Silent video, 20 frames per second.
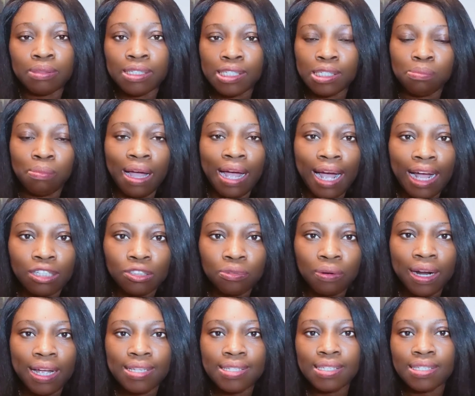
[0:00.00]
this is my
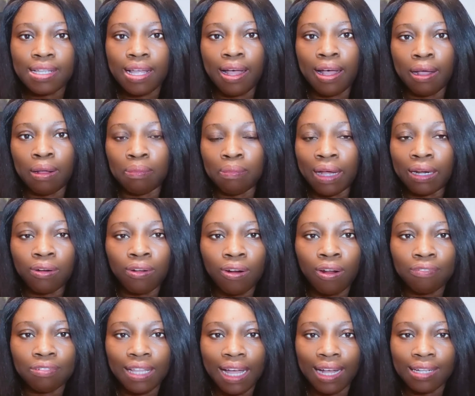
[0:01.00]
address, and all
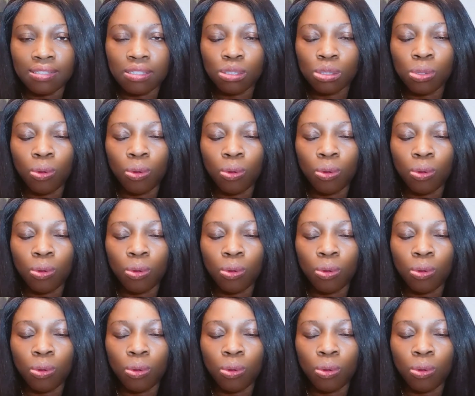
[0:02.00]
of that.